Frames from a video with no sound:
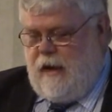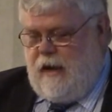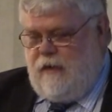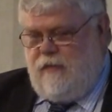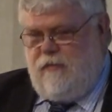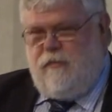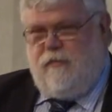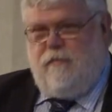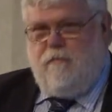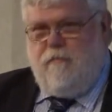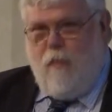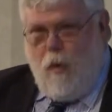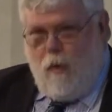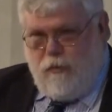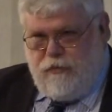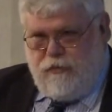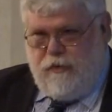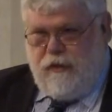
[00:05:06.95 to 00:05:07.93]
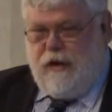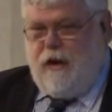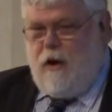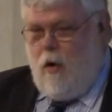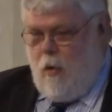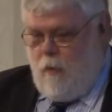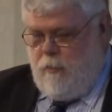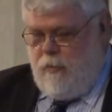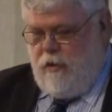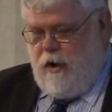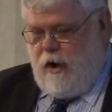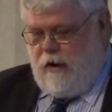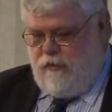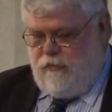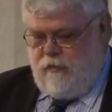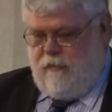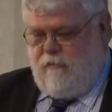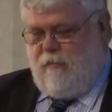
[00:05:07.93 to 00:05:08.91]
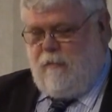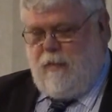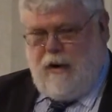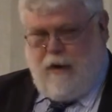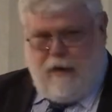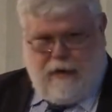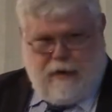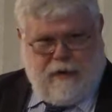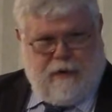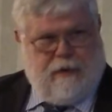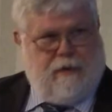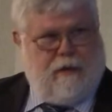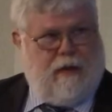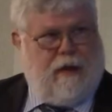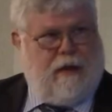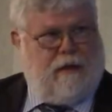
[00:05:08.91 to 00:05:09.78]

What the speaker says: has mostly co-production of American